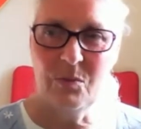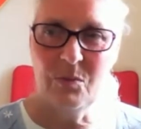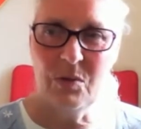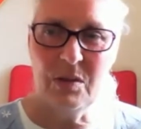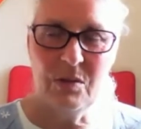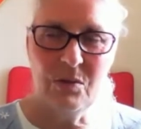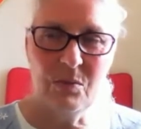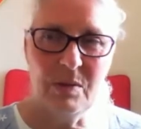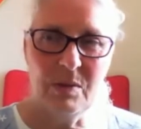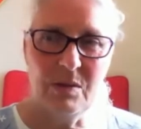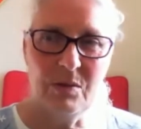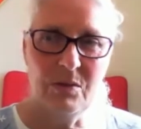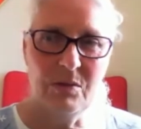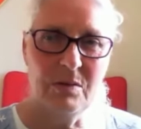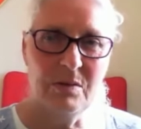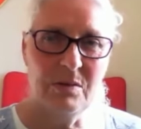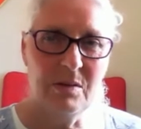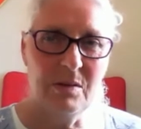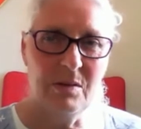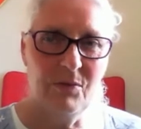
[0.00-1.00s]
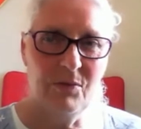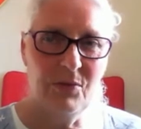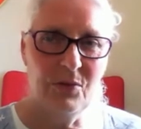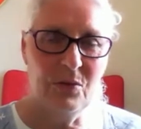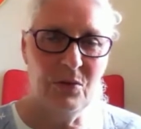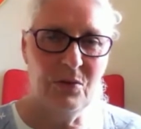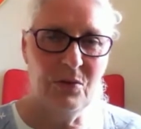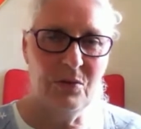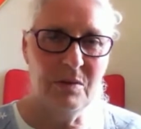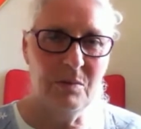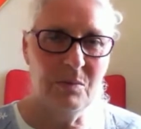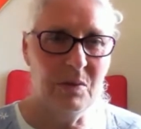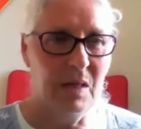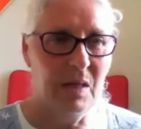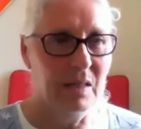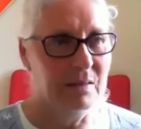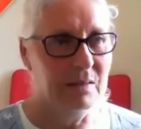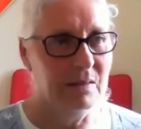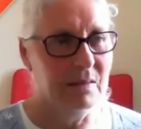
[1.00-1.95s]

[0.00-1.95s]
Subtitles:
We cooked the food and we had